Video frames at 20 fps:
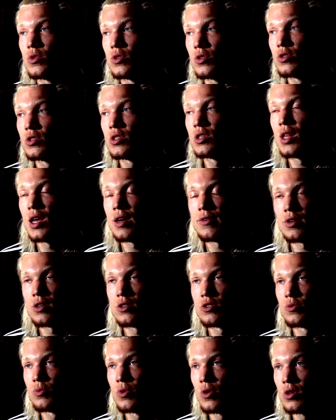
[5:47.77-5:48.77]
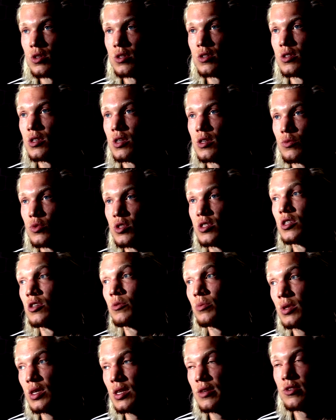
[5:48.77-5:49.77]
you still have our support in you, and we
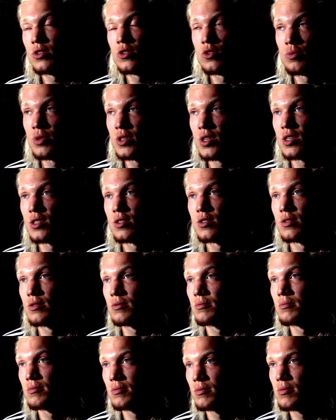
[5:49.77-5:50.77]
still believe in you, because